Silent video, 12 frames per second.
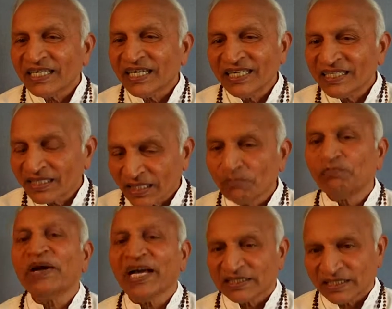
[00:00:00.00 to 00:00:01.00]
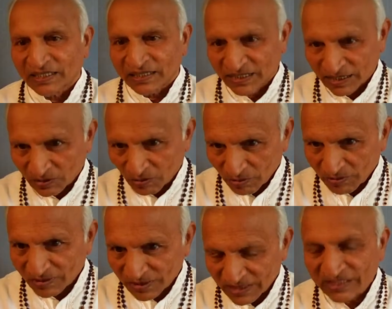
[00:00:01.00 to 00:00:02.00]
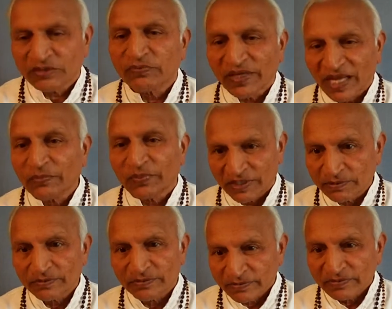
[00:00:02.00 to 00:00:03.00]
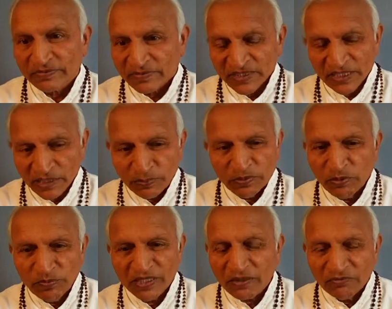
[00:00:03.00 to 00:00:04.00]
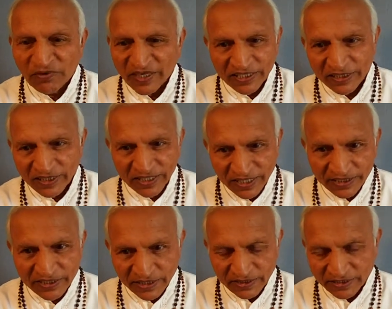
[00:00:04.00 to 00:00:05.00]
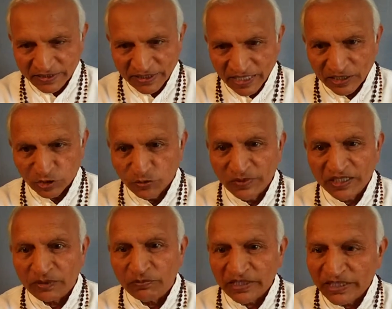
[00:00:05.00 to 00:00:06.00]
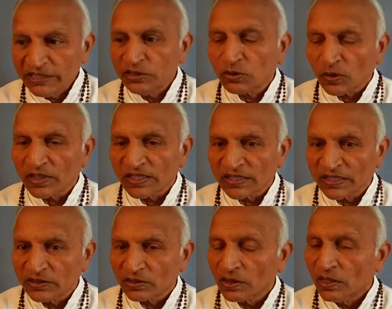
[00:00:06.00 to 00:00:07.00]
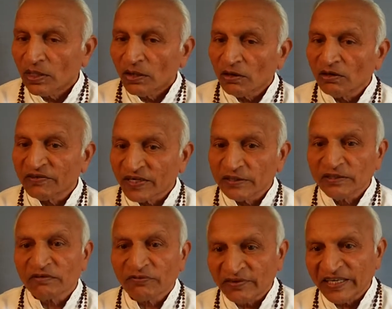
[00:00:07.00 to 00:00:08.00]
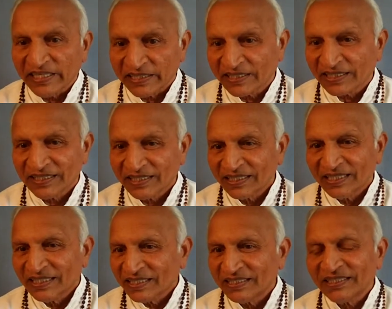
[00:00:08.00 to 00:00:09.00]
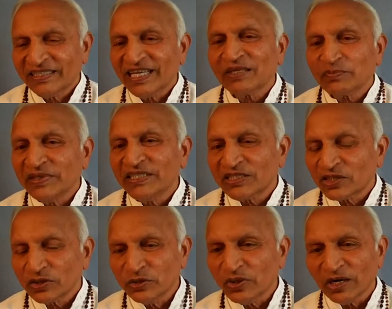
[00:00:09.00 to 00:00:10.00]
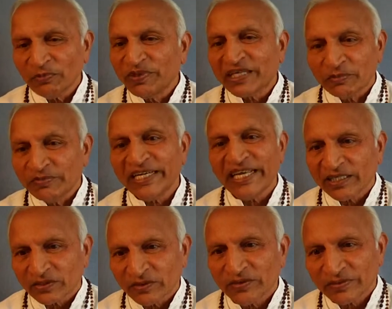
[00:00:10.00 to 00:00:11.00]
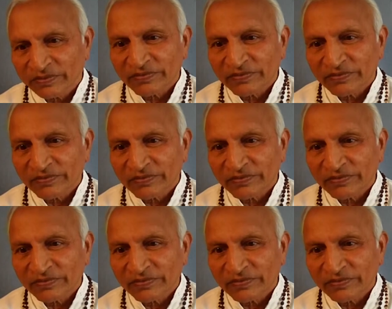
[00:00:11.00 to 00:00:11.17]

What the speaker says: and compassion. See, all this will happen. If you become very religious and you become intolerant of other faith, that means you have become narrow.